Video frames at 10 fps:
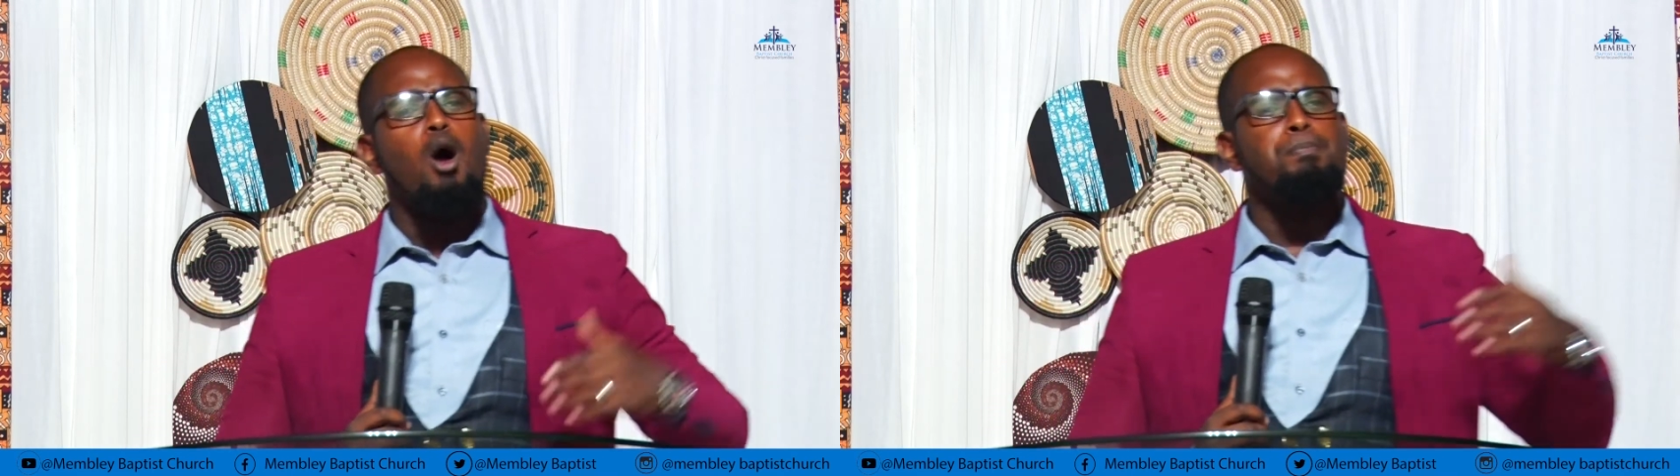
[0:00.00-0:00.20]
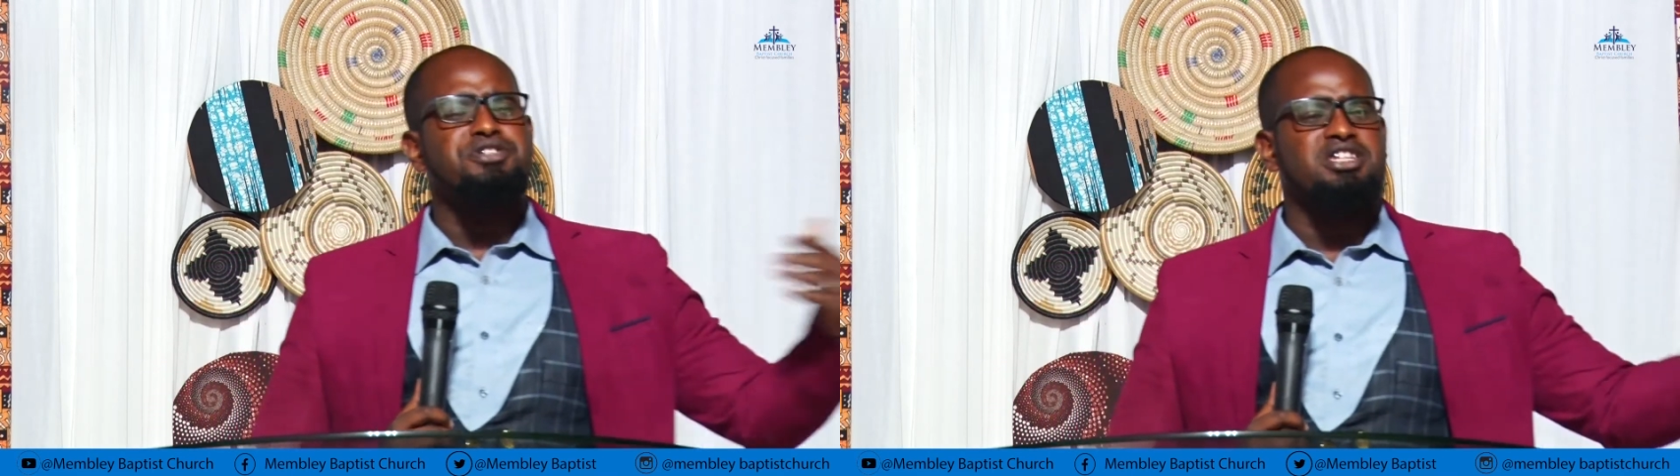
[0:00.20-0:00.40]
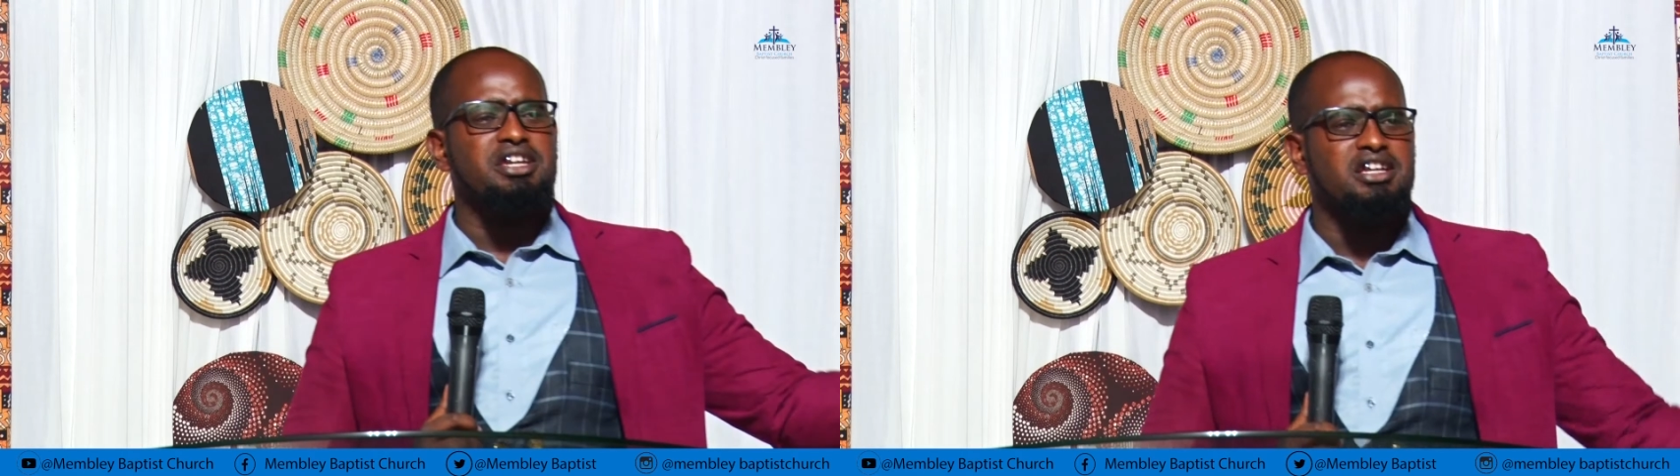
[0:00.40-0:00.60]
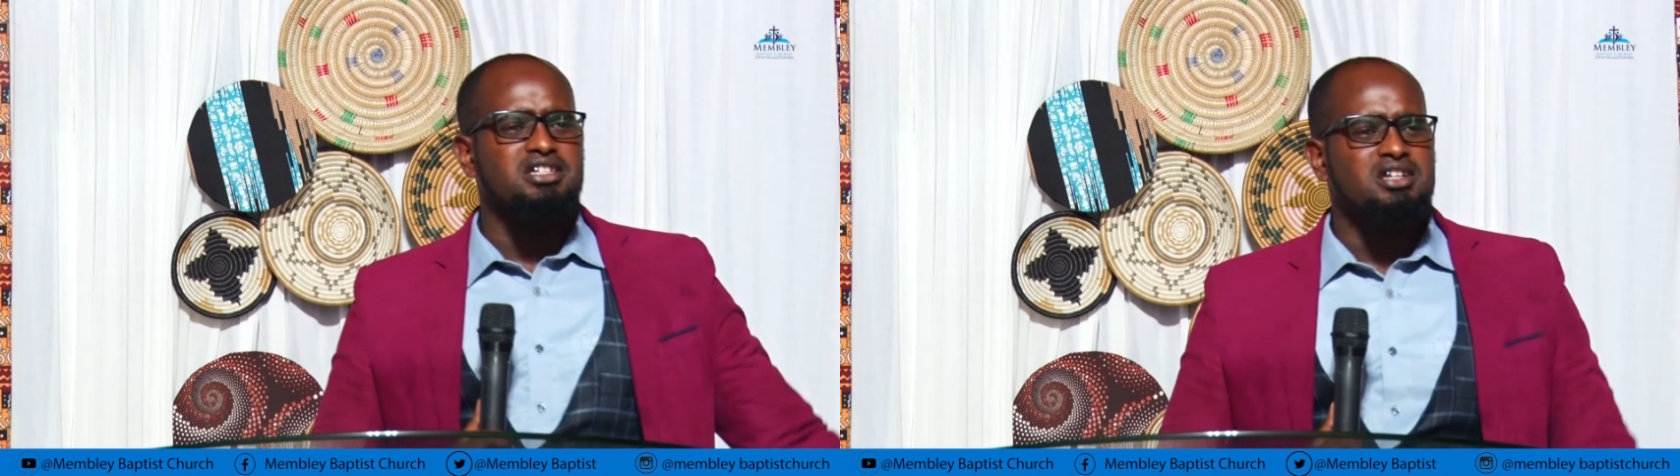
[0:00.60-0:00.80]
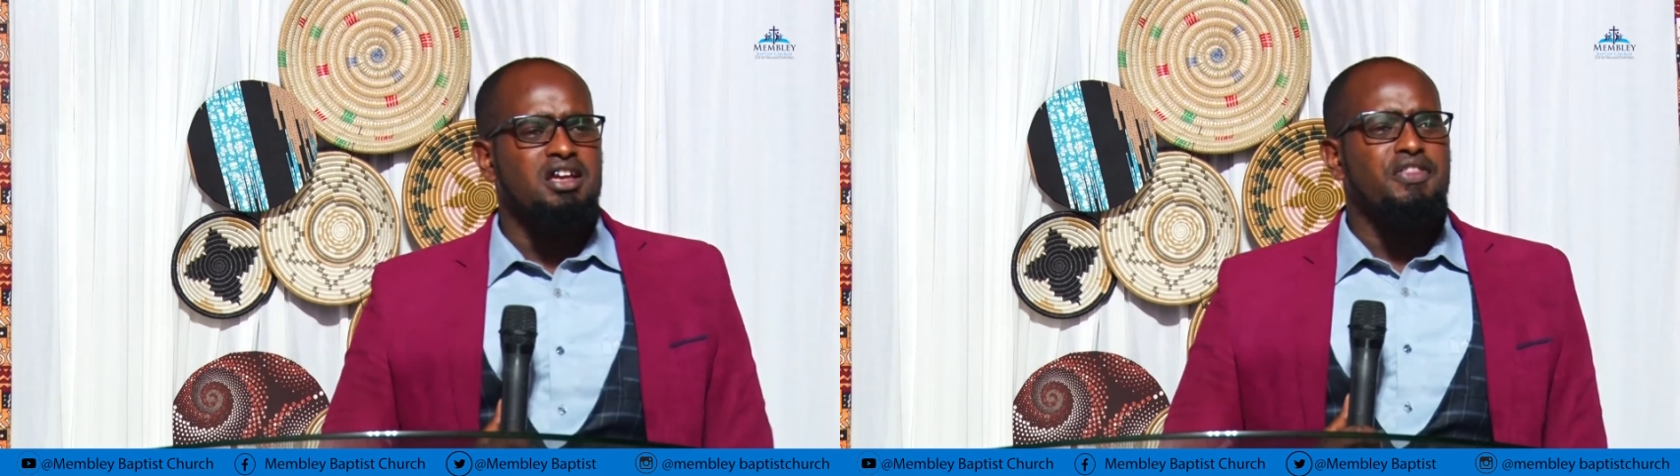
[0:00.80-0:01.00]

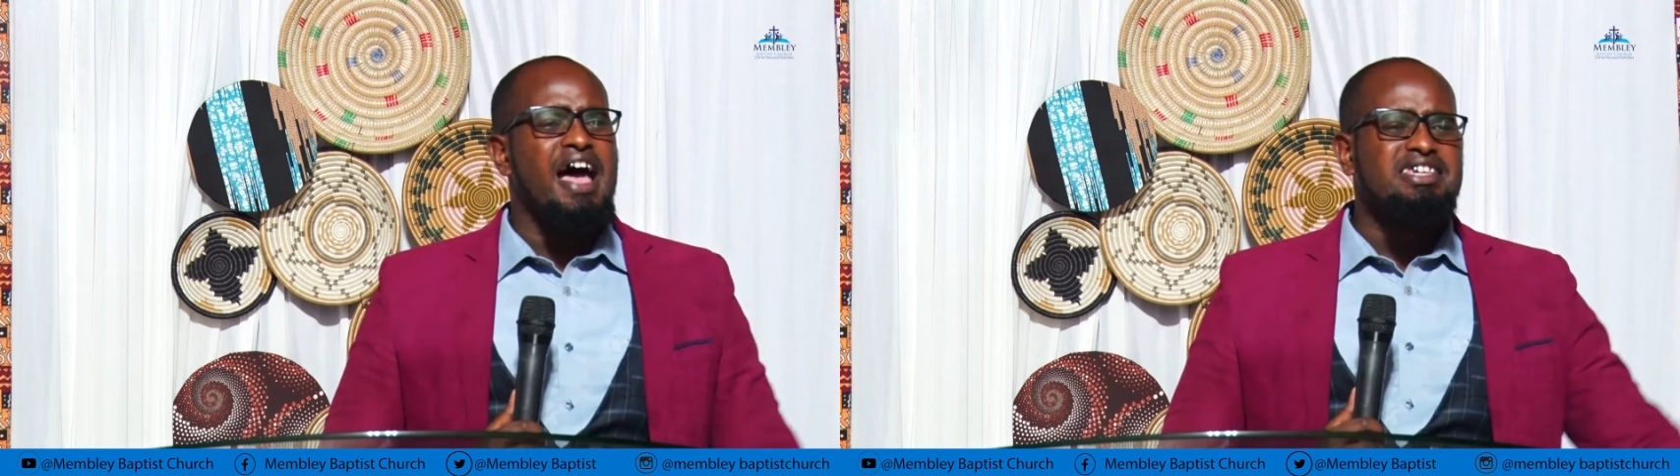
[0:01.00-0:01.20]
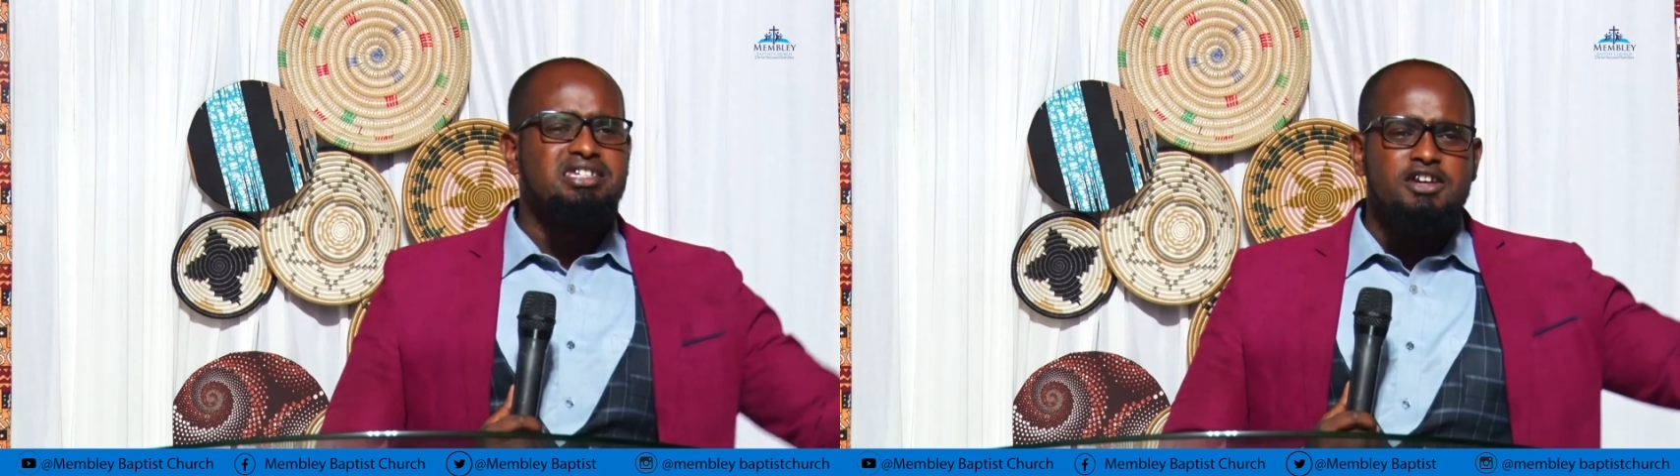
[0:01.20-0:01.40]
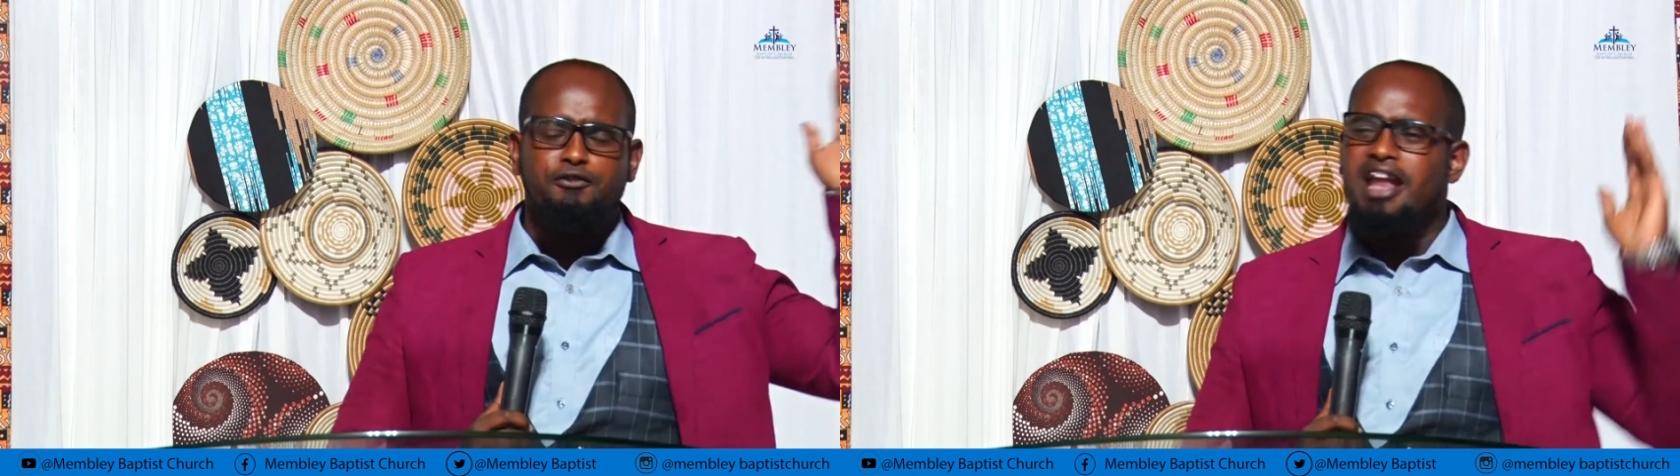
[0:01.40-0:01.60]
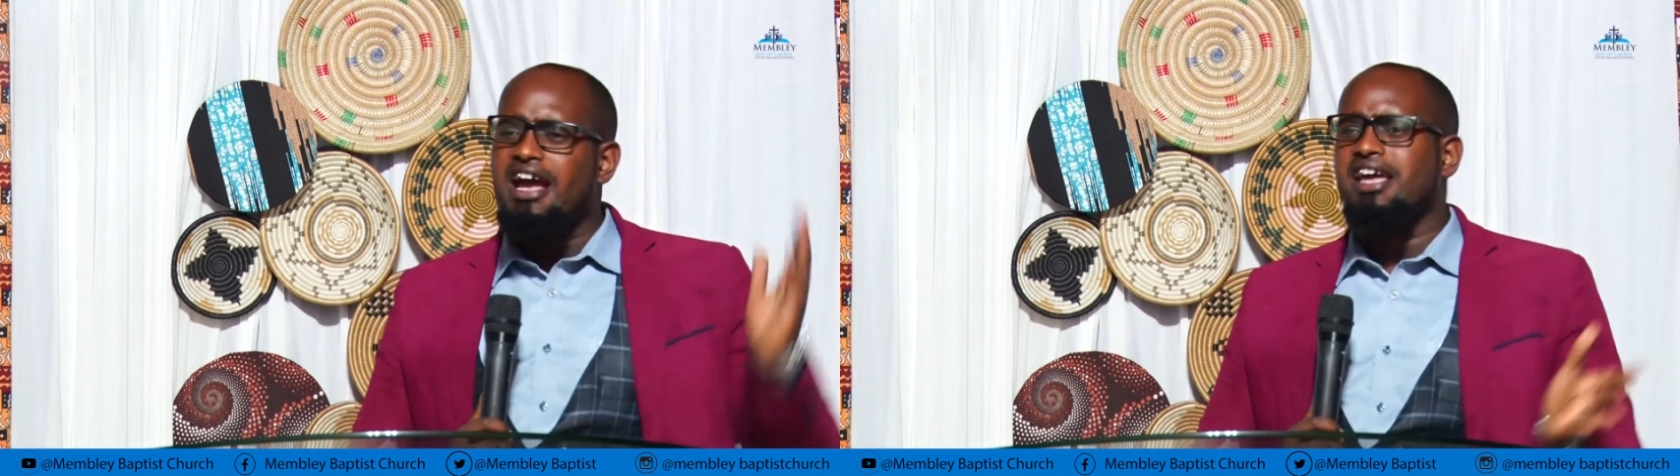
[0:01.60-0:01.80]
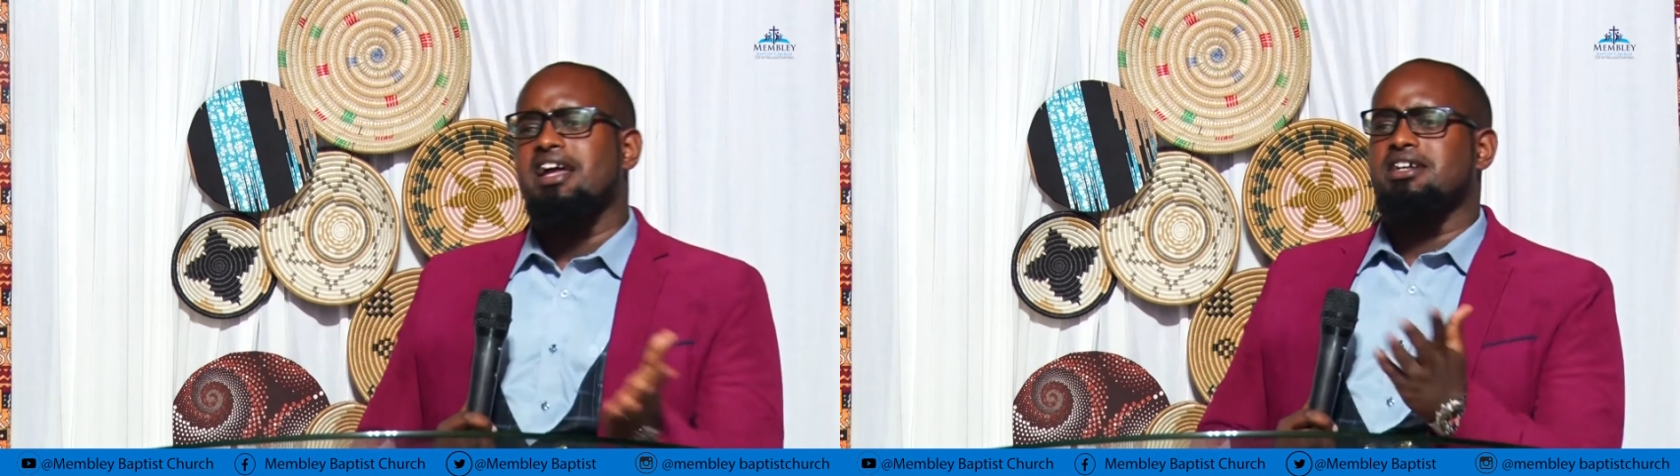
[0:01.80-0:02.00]
obstinate. They are
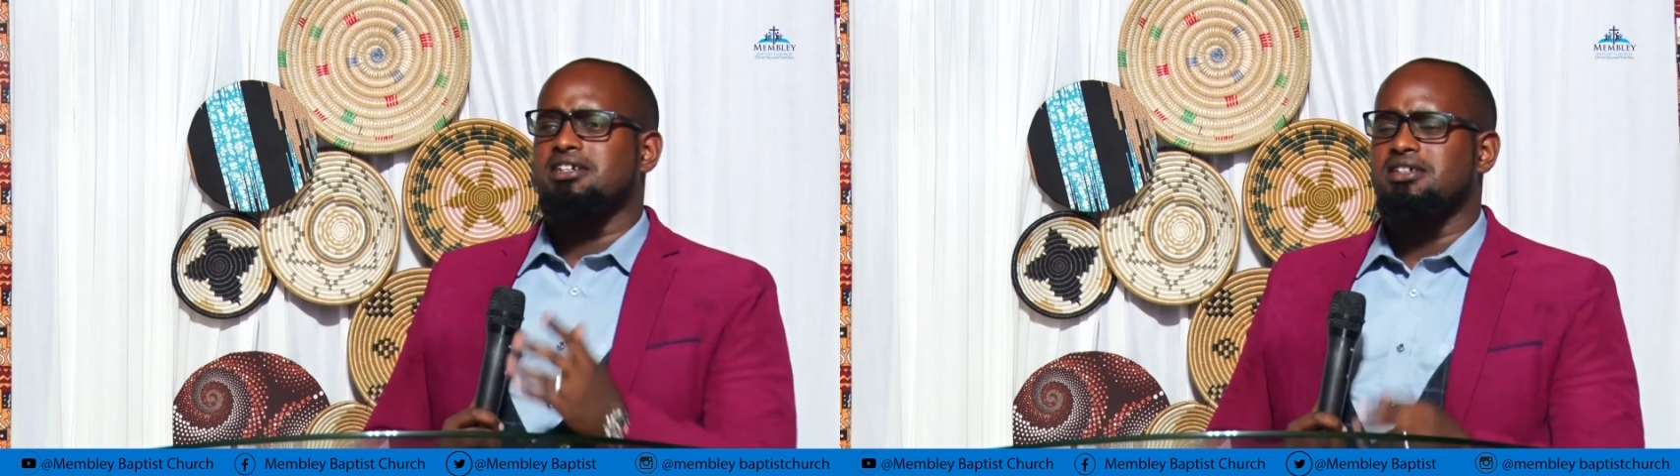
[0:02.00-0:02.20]
stiff-necked.